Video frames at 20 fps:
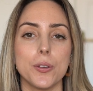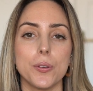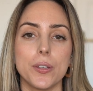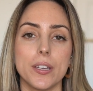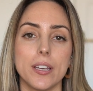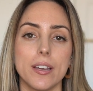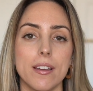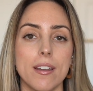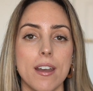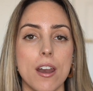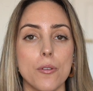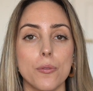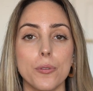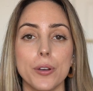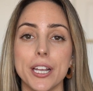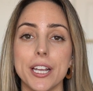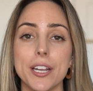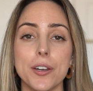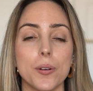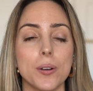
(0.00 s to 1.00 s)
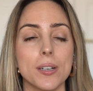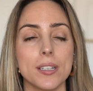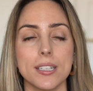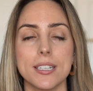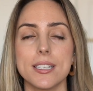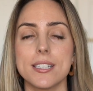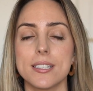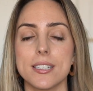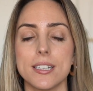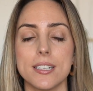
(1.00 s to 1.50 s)
you can read or
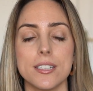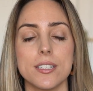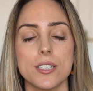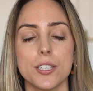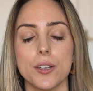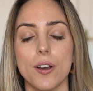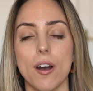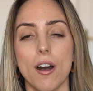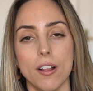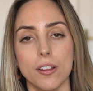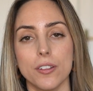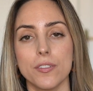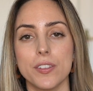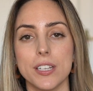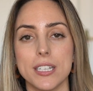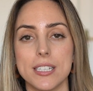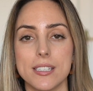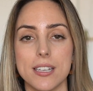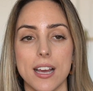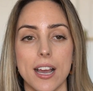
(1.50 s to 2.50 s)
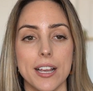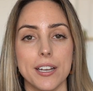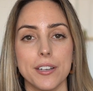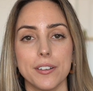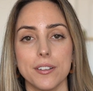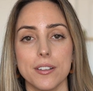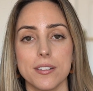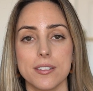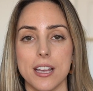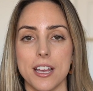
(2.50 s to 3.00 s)
listen to all of these
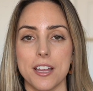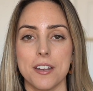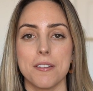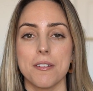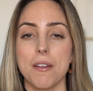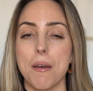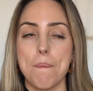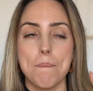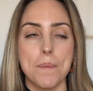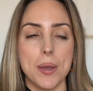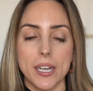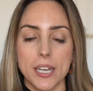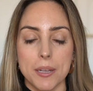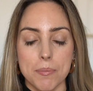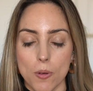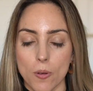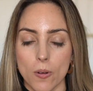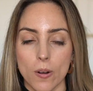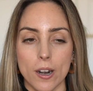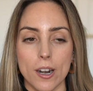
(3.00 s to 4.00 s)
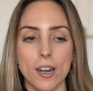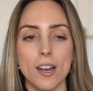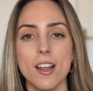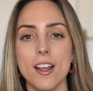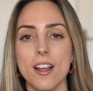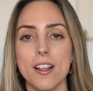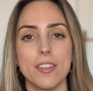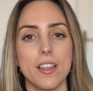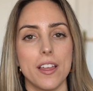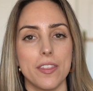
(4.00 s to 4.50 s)
titles and many more
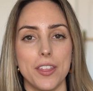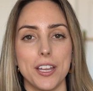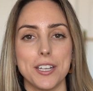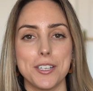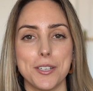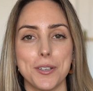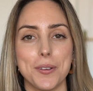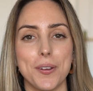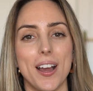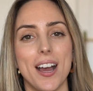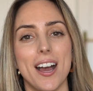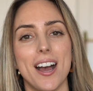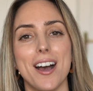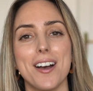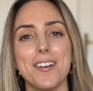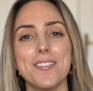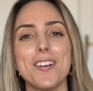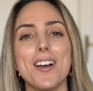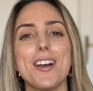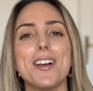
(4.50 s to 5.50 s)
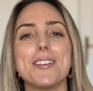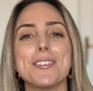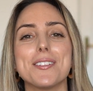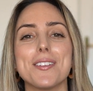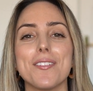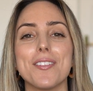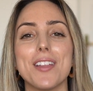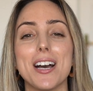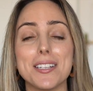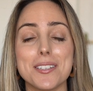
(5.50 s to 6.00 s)
that they do have.
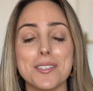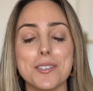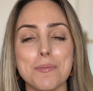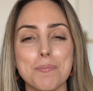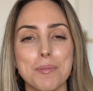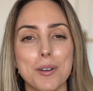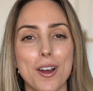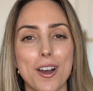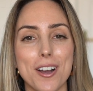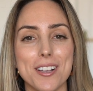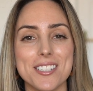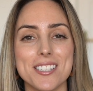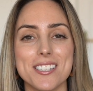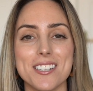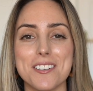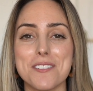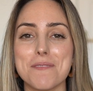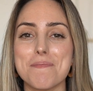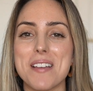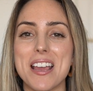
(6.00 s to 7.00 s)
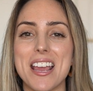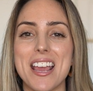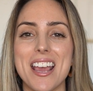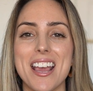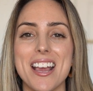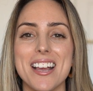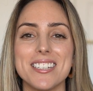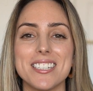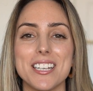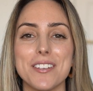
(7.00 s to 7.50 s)
So that's super awesome.
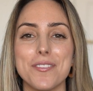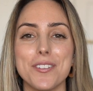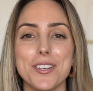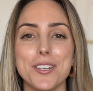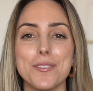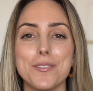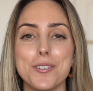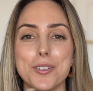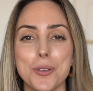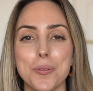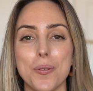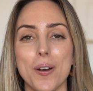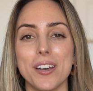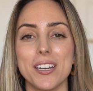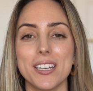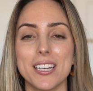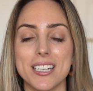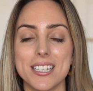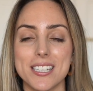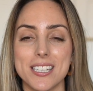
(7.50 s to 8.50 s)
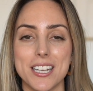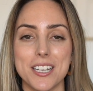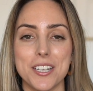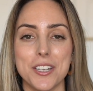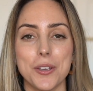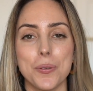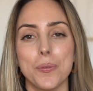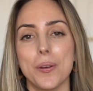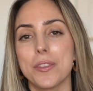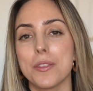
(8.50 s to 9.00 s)
And if you do want to
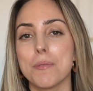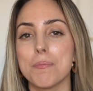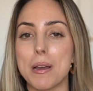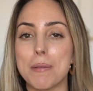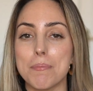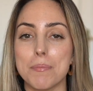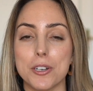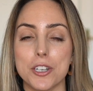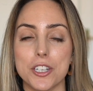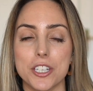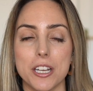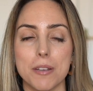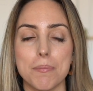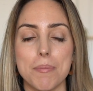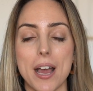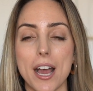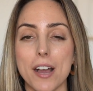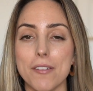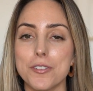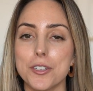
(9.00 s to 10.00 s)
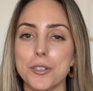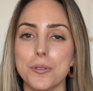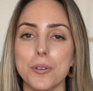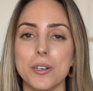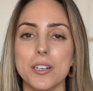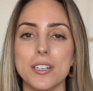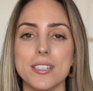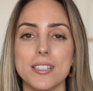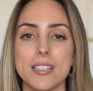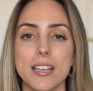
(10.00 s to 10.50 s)
continue with the membership
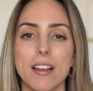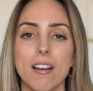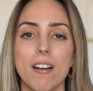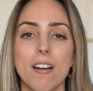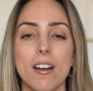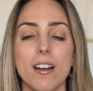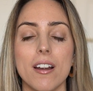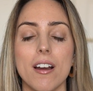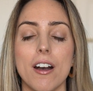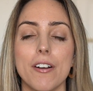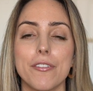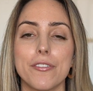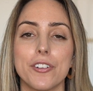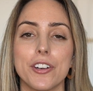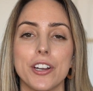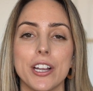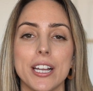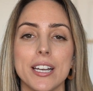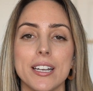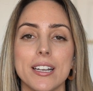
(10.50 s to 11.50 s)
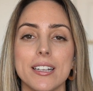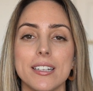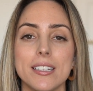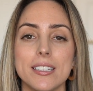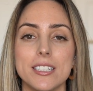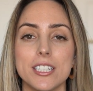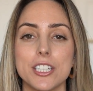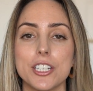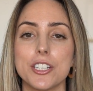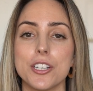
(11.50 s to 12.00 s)
afterwards, they are offering an
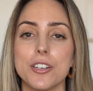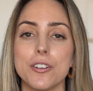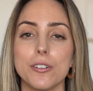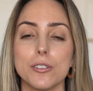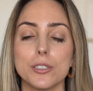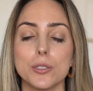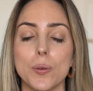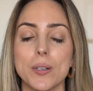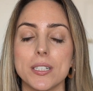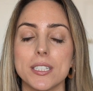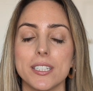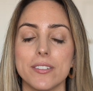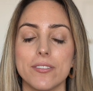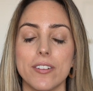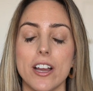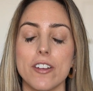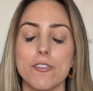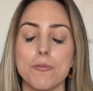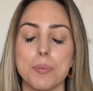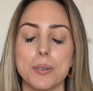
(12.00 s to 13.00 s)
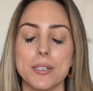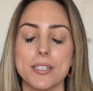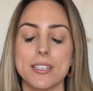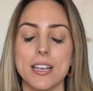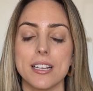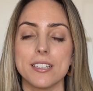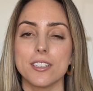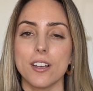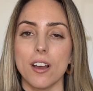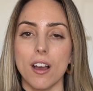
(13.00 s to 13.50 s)
additional
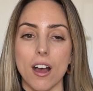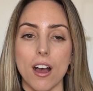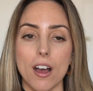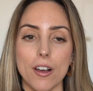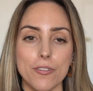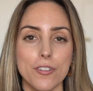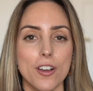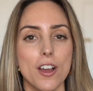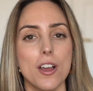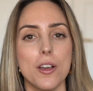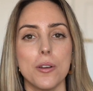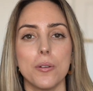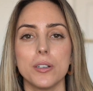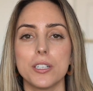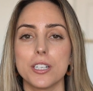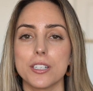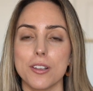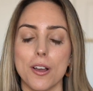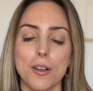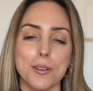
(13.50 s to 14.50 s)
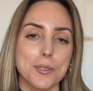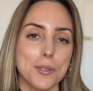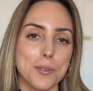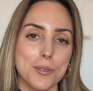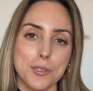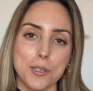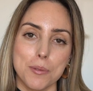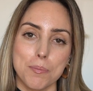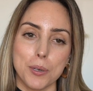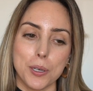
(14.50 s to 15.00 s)
25% off, which is also
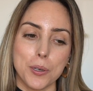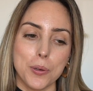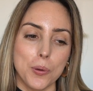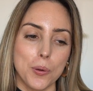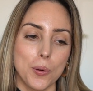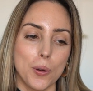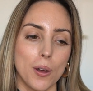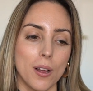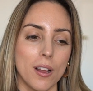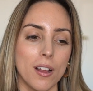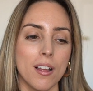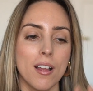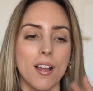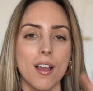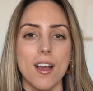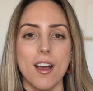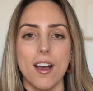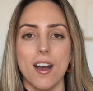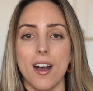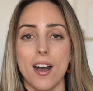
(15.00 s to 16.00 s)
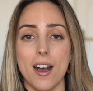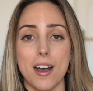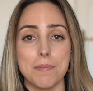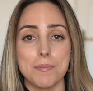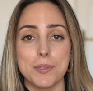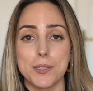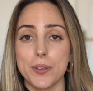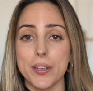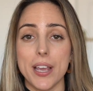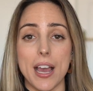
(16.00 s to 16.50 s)
super cool.
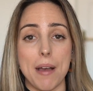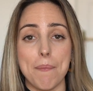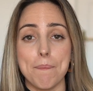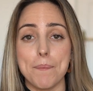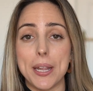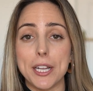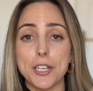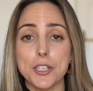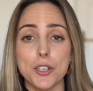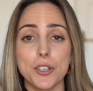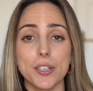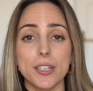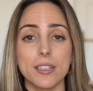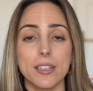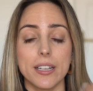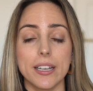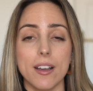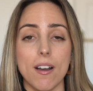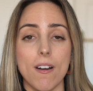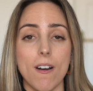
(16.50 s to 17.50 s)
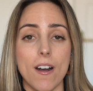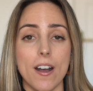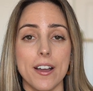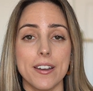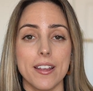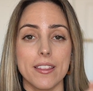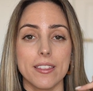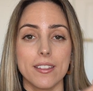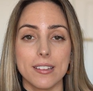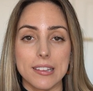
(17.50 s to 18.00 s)
So yeah, make sure to click
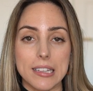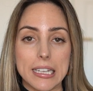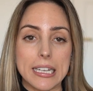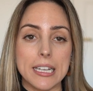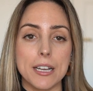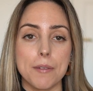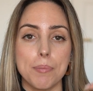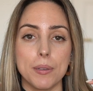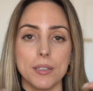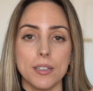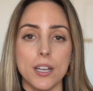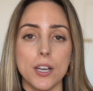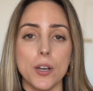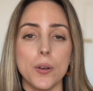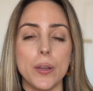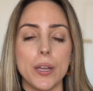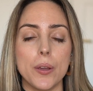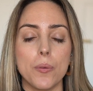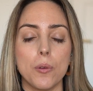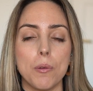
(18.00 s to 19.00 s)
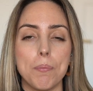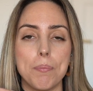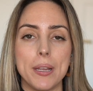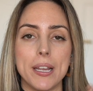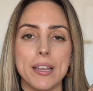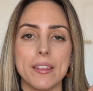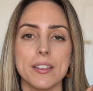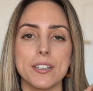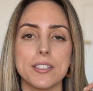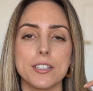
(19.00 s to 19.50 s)
on the link below. It will
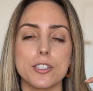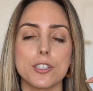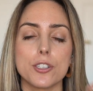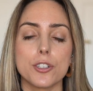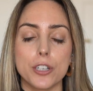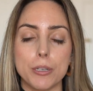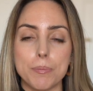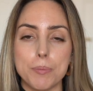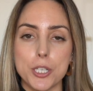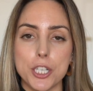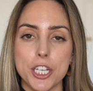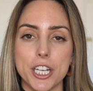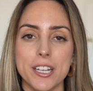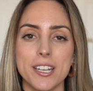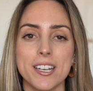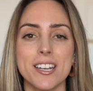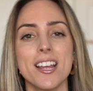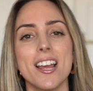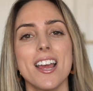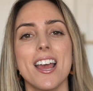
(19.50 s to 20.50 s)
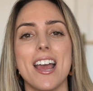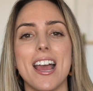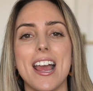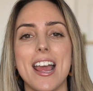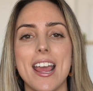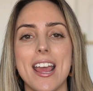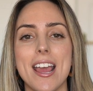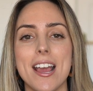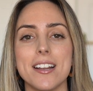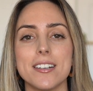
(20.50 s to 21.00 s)
be in the description.
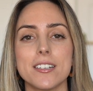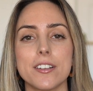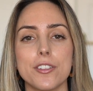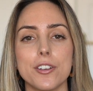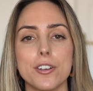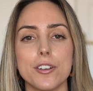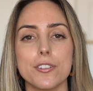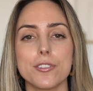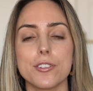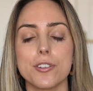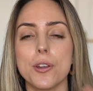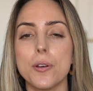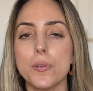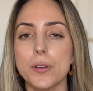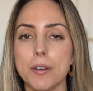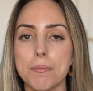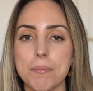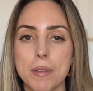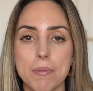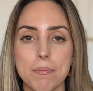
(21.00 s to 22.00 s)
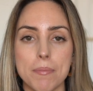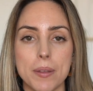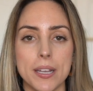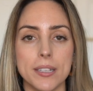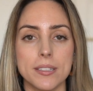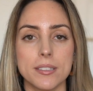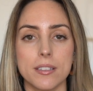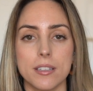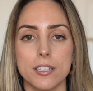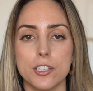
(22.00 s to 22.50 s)
And there's no
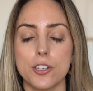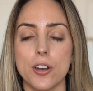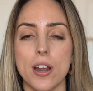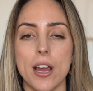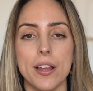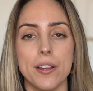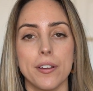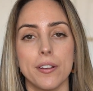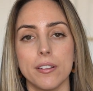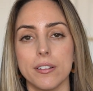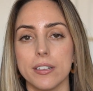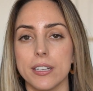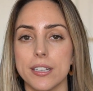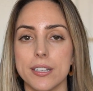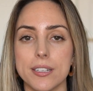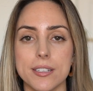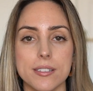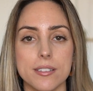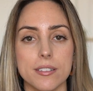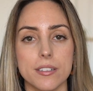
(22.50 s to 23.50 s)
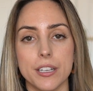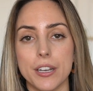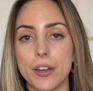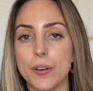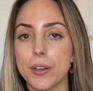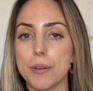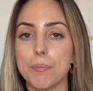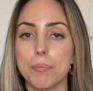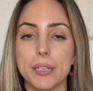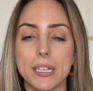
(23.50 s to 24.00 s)
commitment. The trial is, you
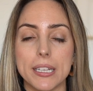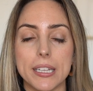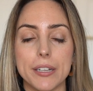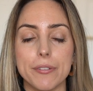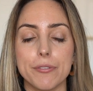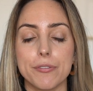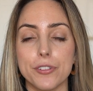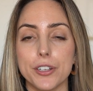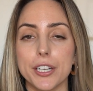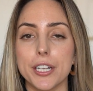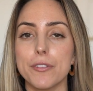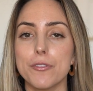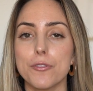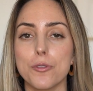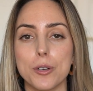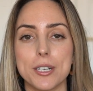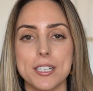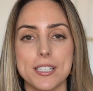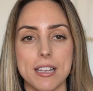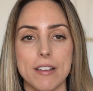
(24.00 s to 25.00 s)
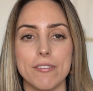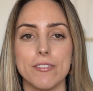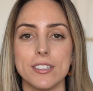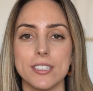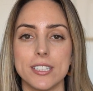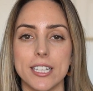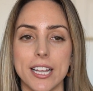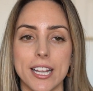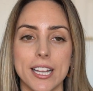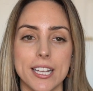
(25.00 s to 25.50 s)
know, completely free for 7
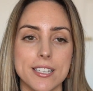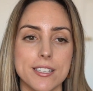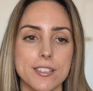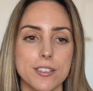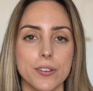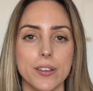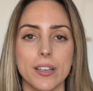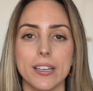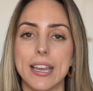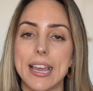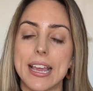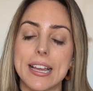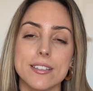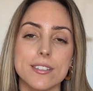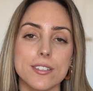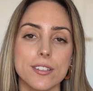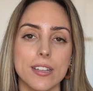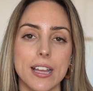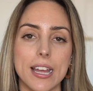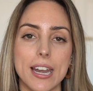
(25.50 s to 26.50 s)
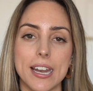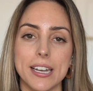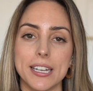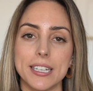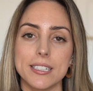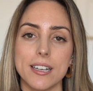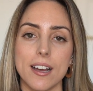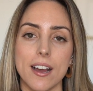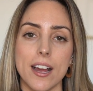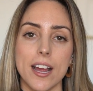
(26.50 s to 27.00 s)
days. You can cancel at
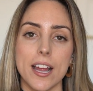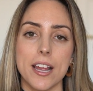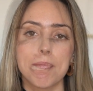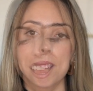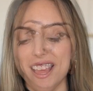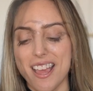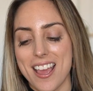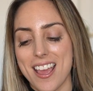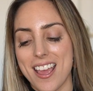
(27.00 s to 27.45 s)
any time.